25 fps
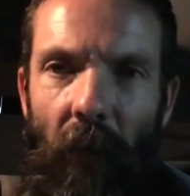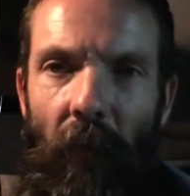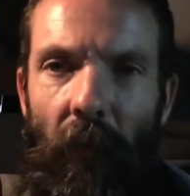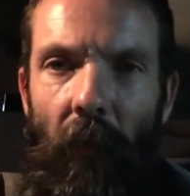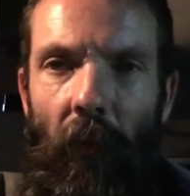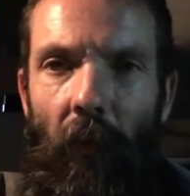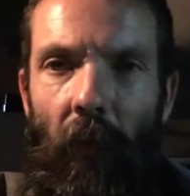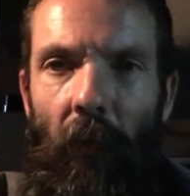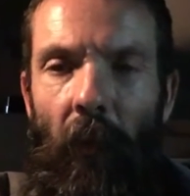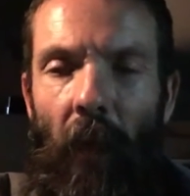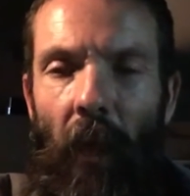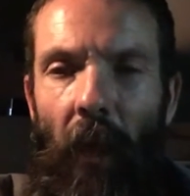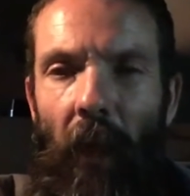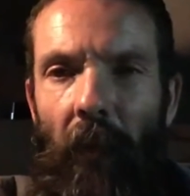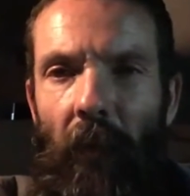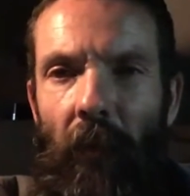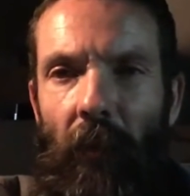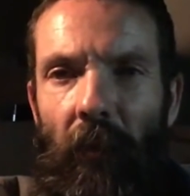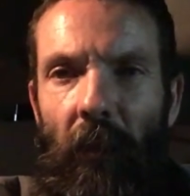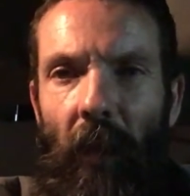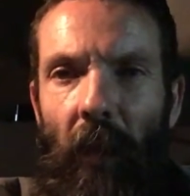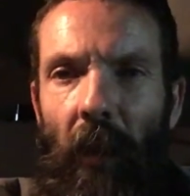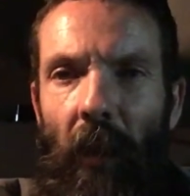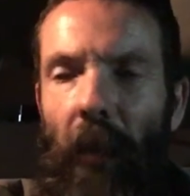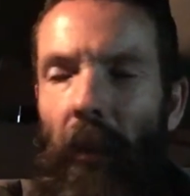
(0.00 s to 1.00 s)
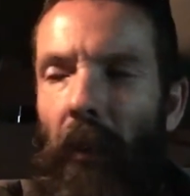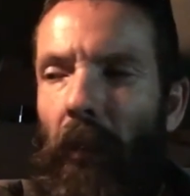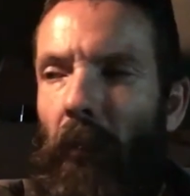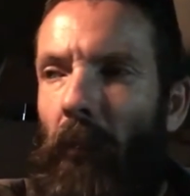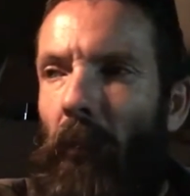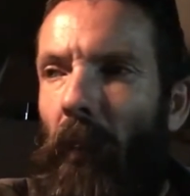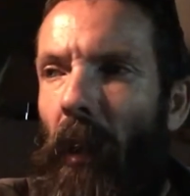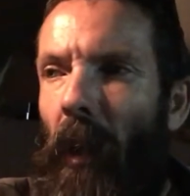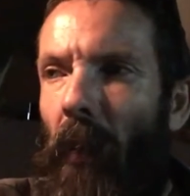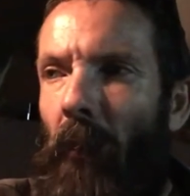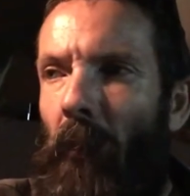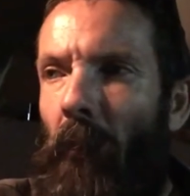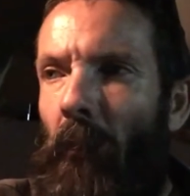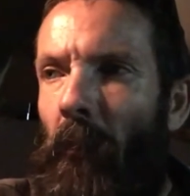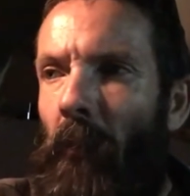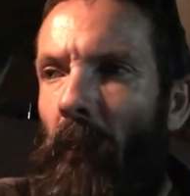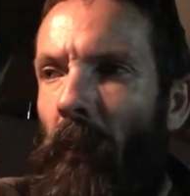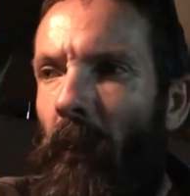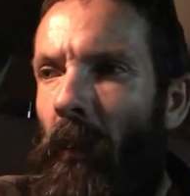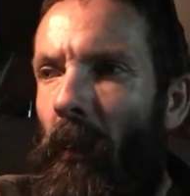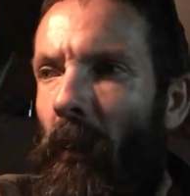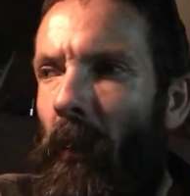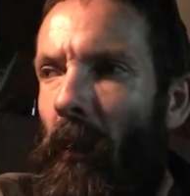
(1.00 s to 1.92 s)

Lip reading: So I just am. I'm,